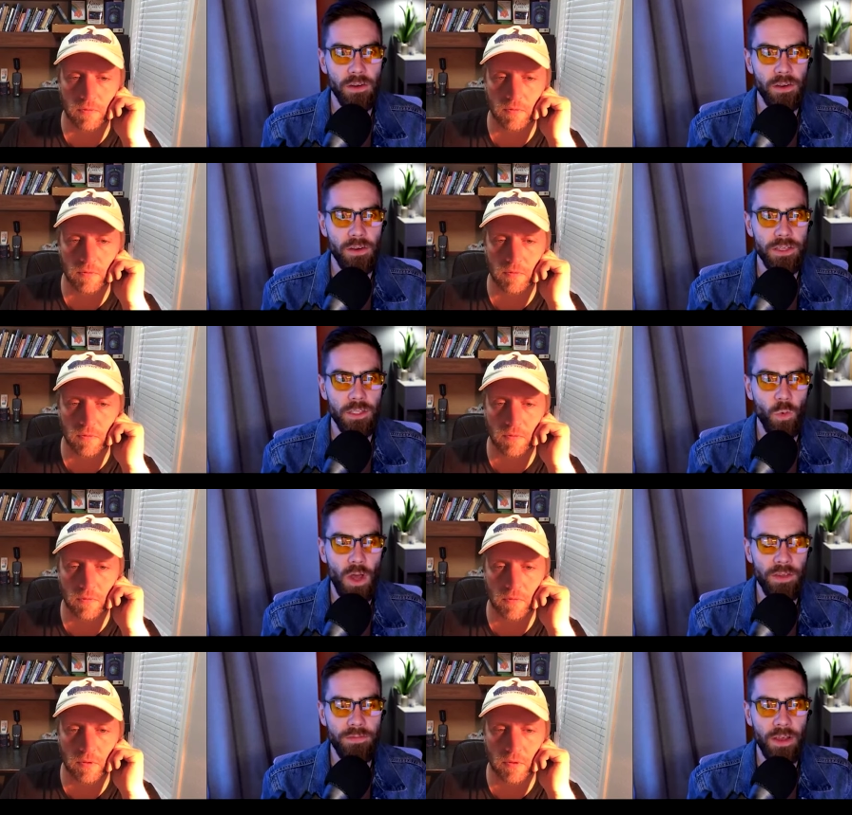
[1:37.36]
Speaker 1: Are, are these
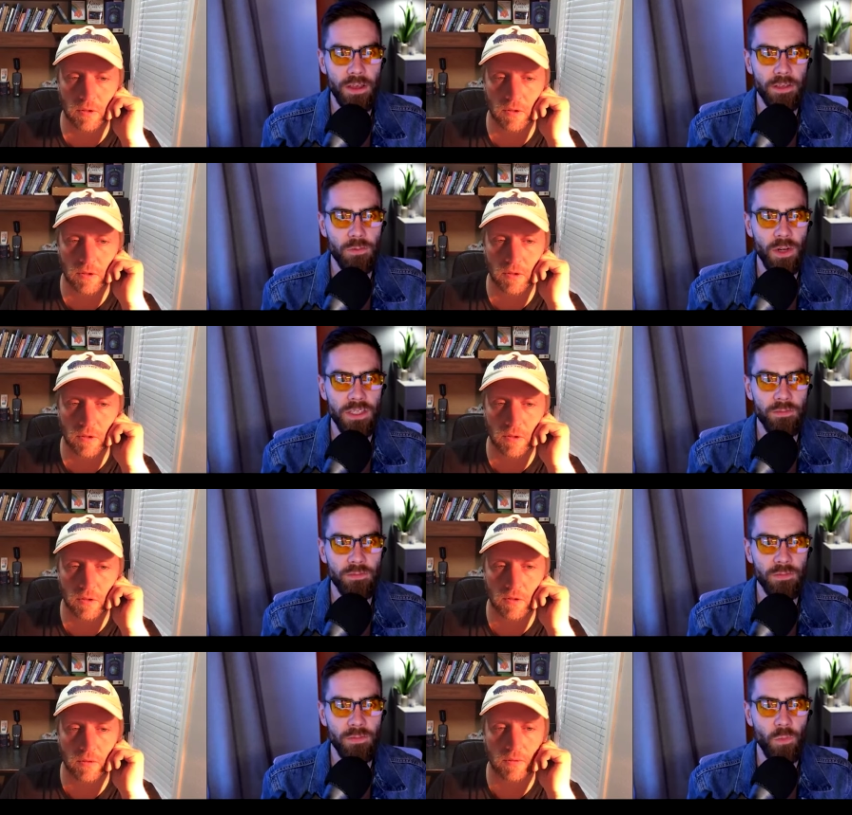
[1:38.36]
Wi-Fi crazy?
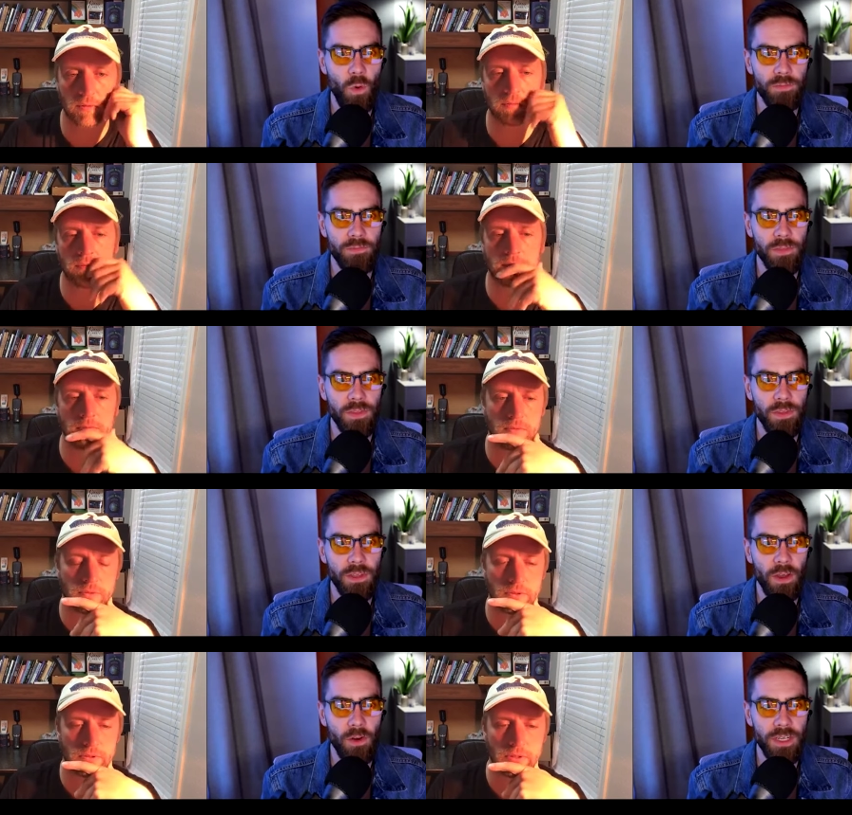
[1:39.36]
What
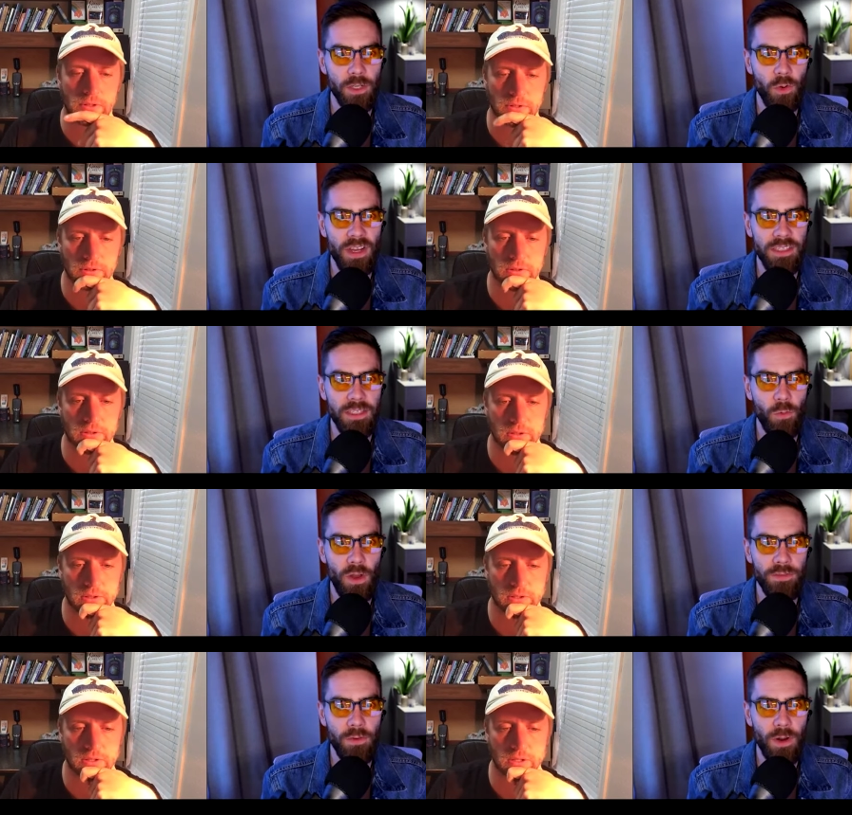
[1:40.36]
the, are they crazy? The
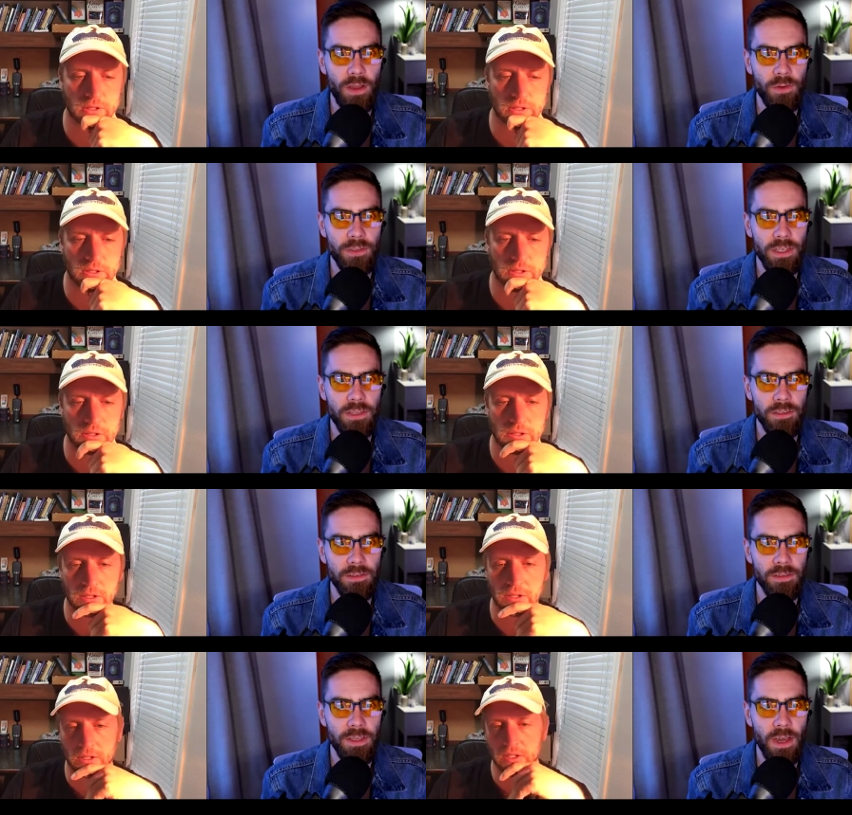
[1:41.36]
Wi-Fi routers that
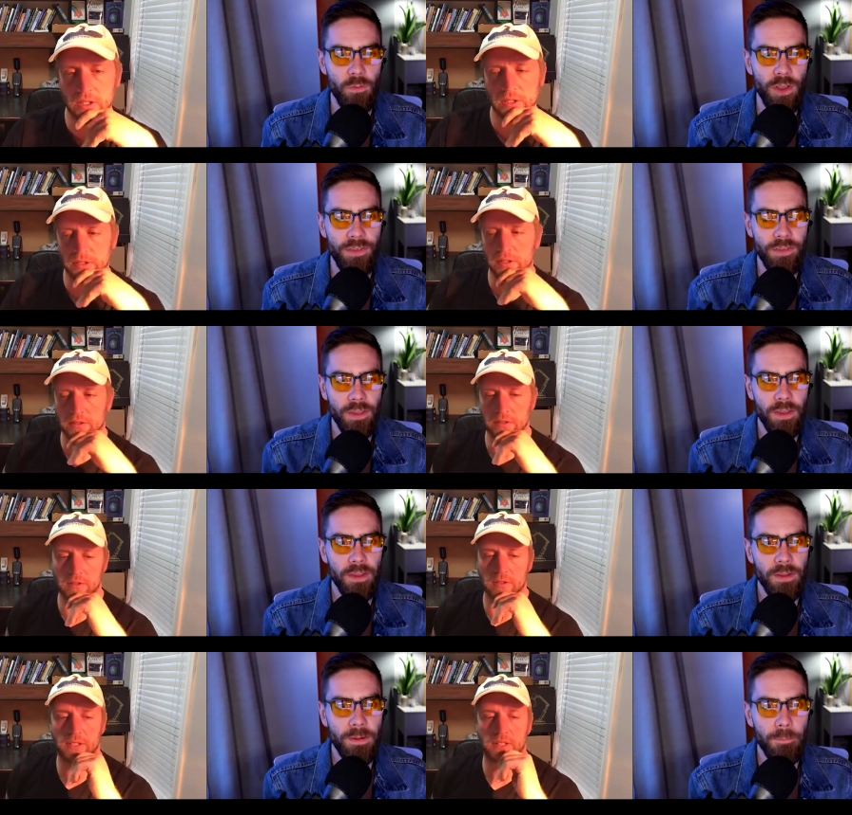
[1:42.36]
they, they come with?
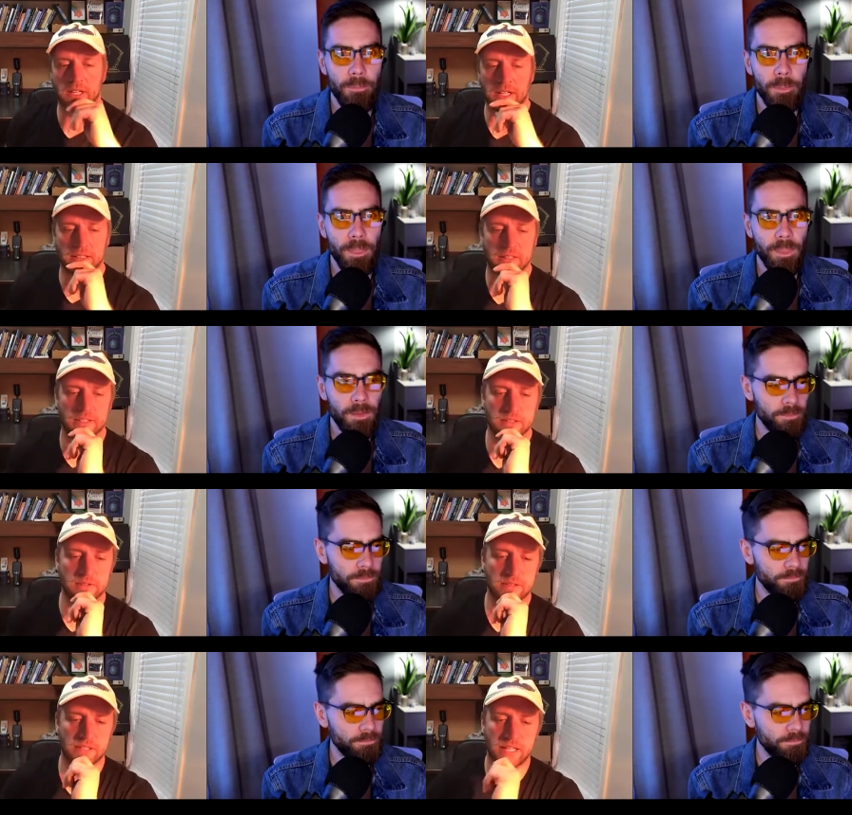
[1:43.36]
Speaker 2: They're not.
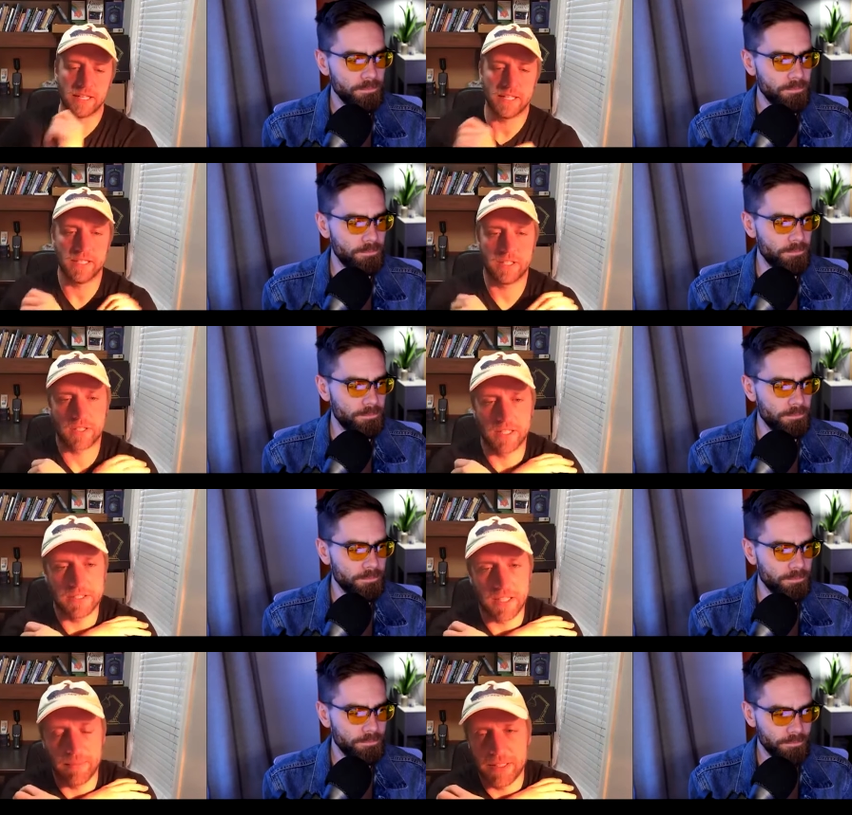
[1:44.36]
They're not any
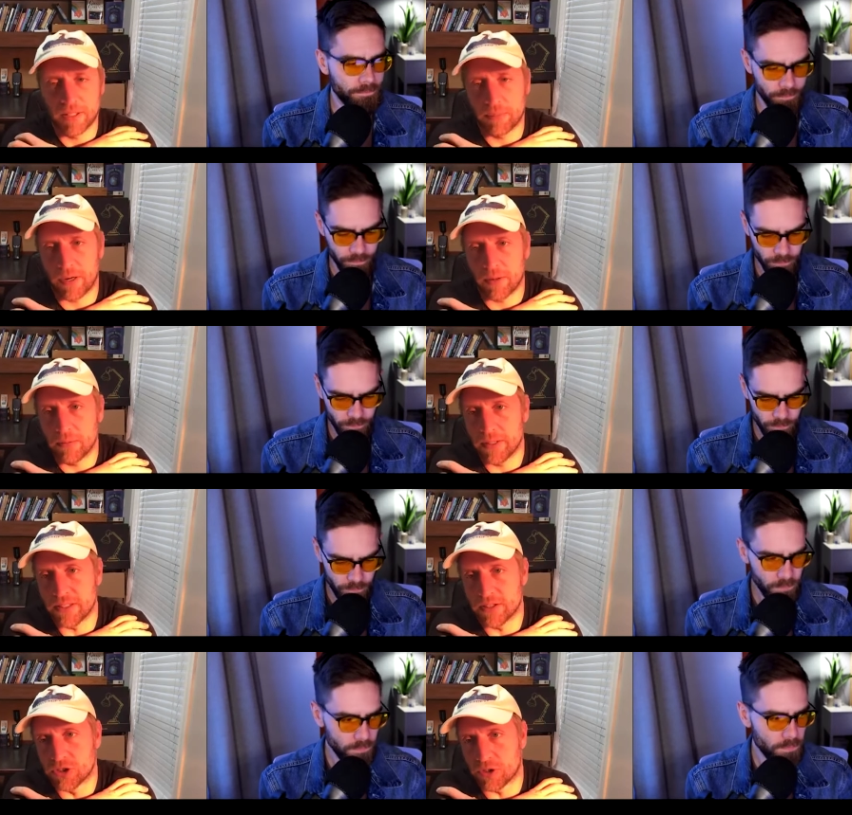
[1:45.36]
crazy. I mean, they're
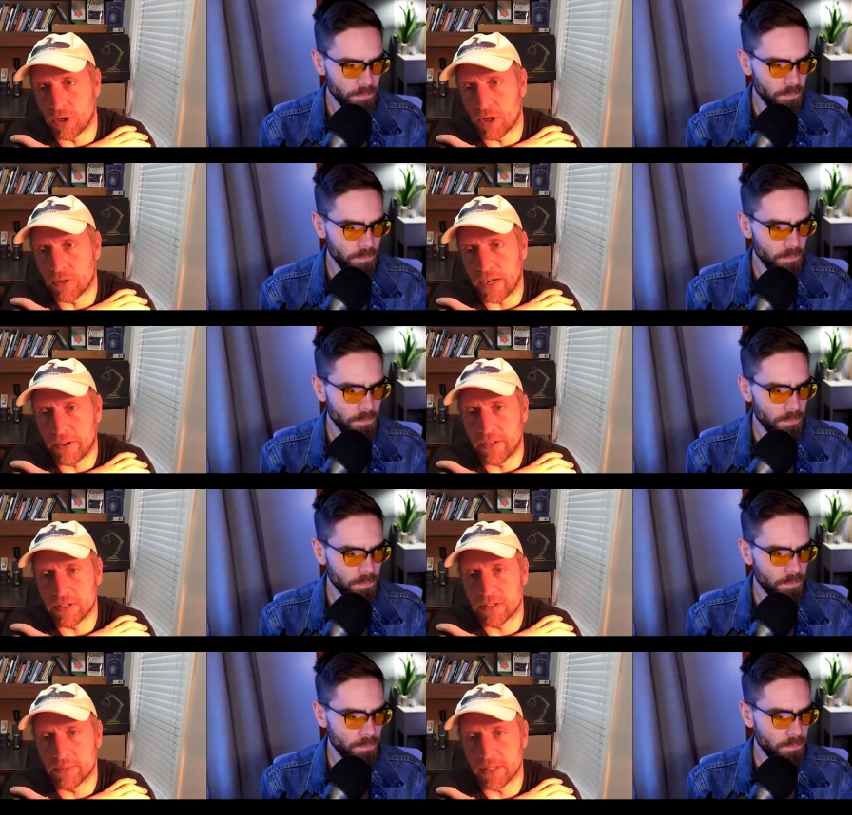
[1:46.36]
probably strong
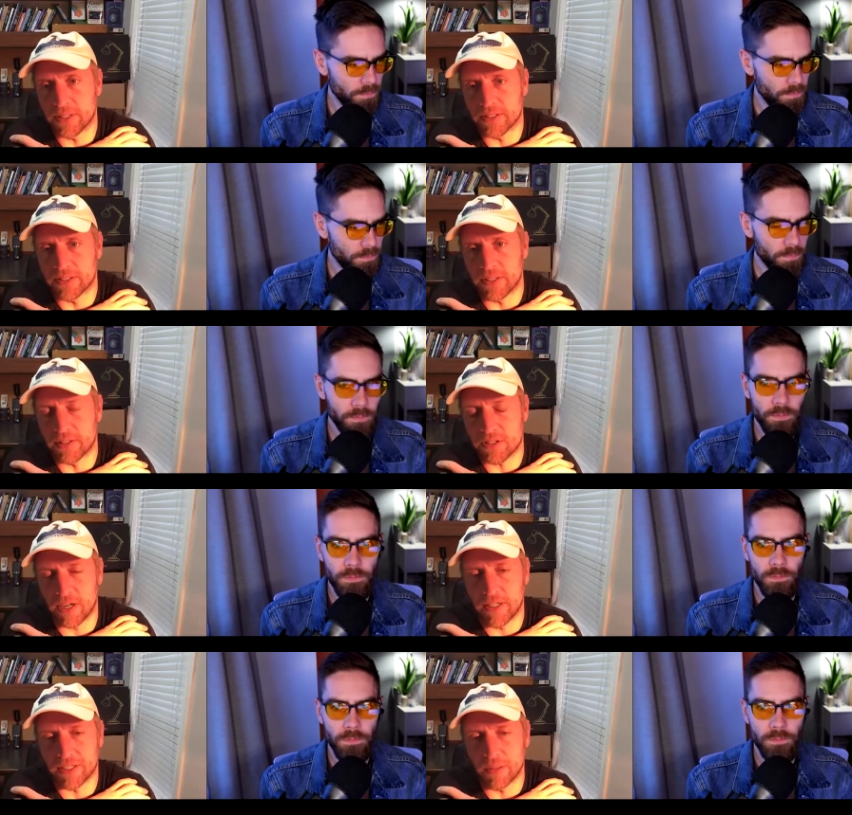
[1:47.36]
routers because they're
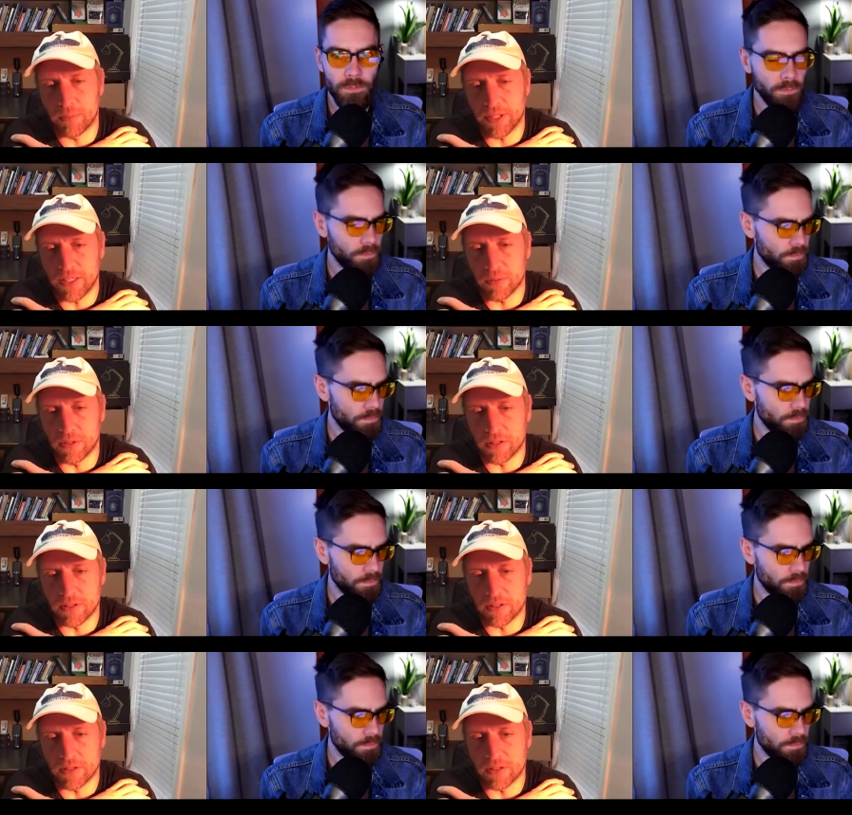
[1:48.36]
trying to compete with